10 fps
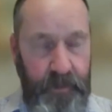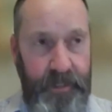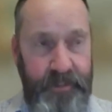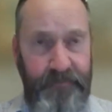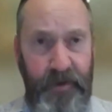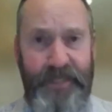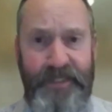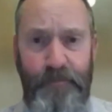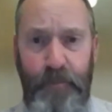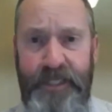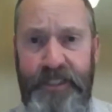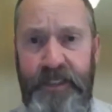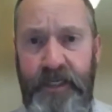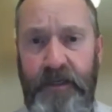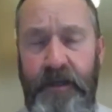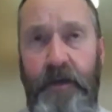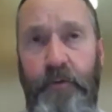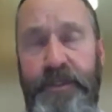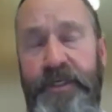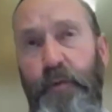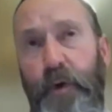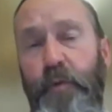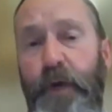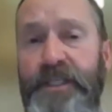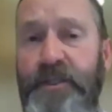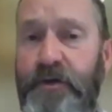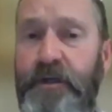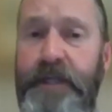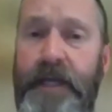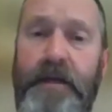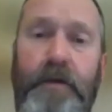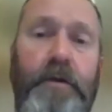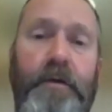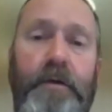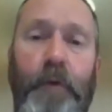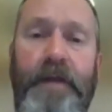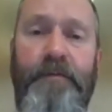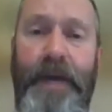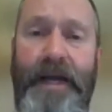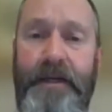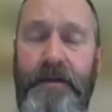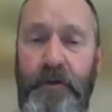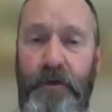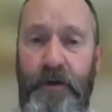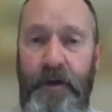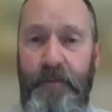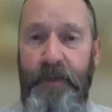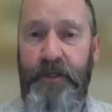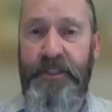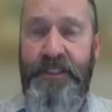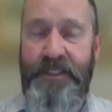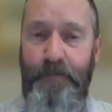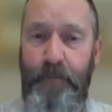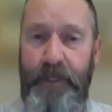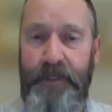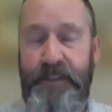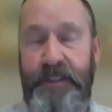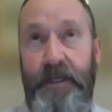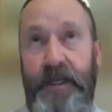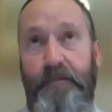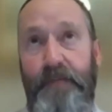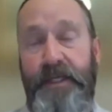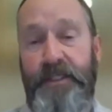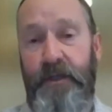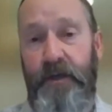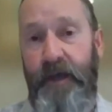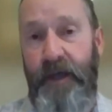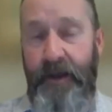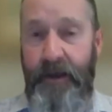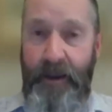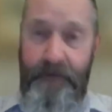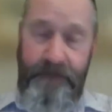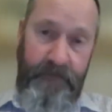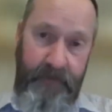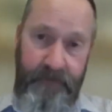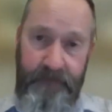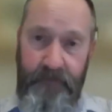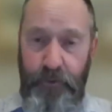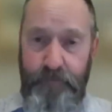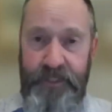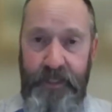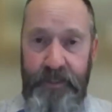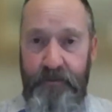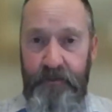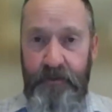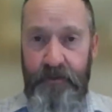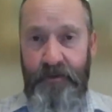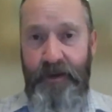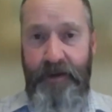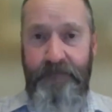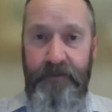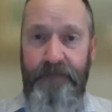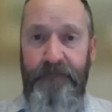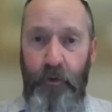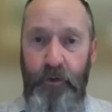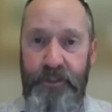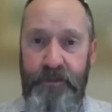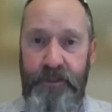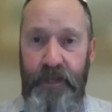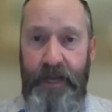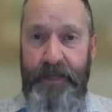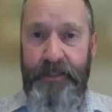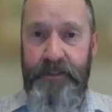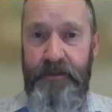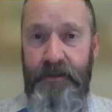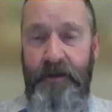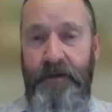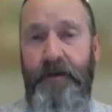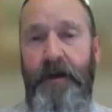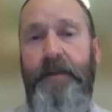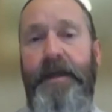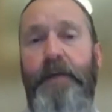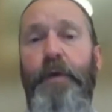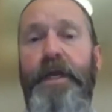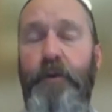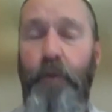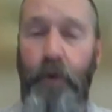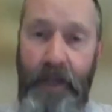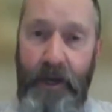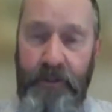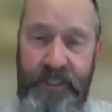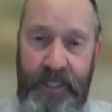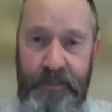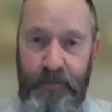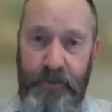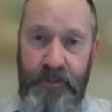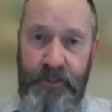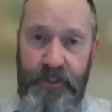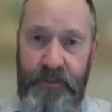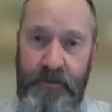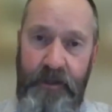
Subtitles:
it's very simplistic, which in one way is good and then in another way bad, in that because it's simplistic, it means that everything comes in and everything falls under the Act, and then we do all our assessments,